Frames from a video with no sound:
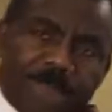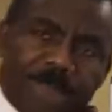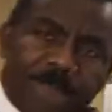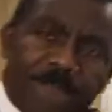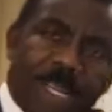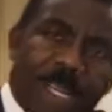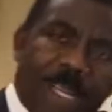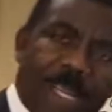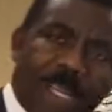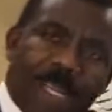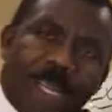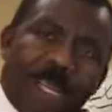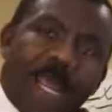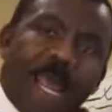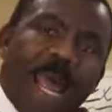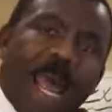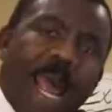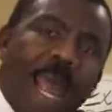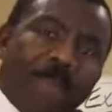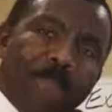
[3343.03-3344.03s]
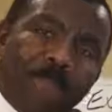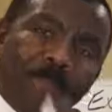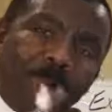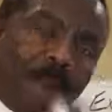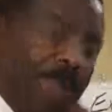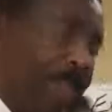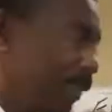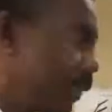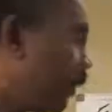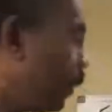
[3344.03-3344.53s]
Okay? I
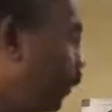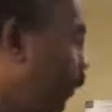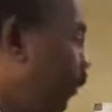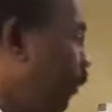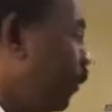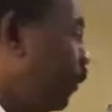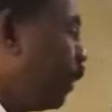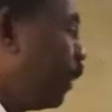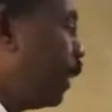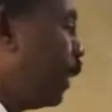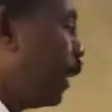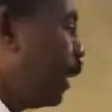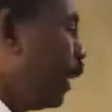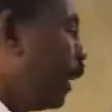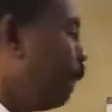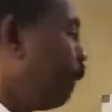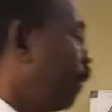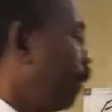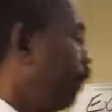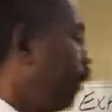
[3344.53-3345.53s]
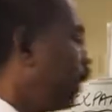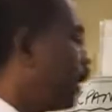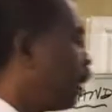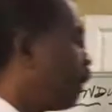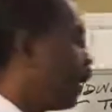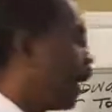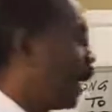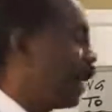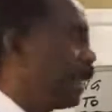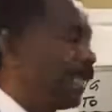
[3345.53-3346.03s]
promise you, if you
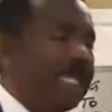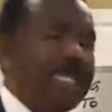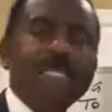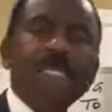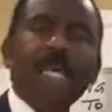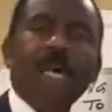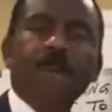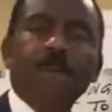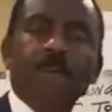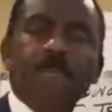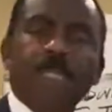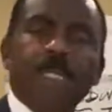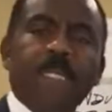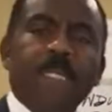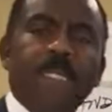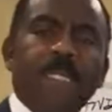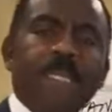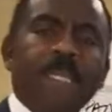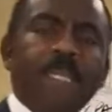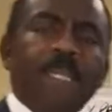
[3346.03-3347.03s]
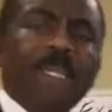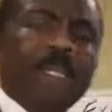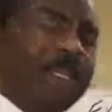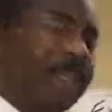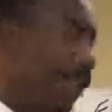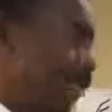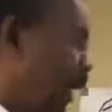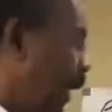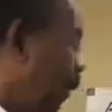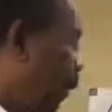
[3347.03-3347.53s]
multiply these out,
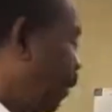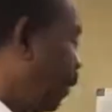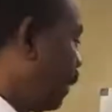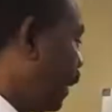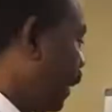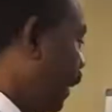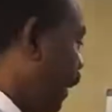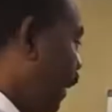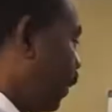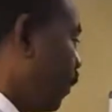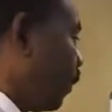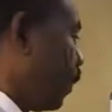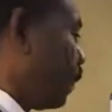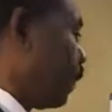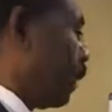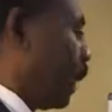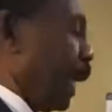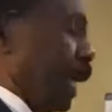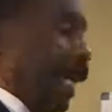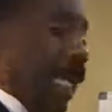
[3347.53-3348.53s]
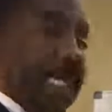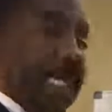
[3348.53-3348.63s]
they will be equal to that.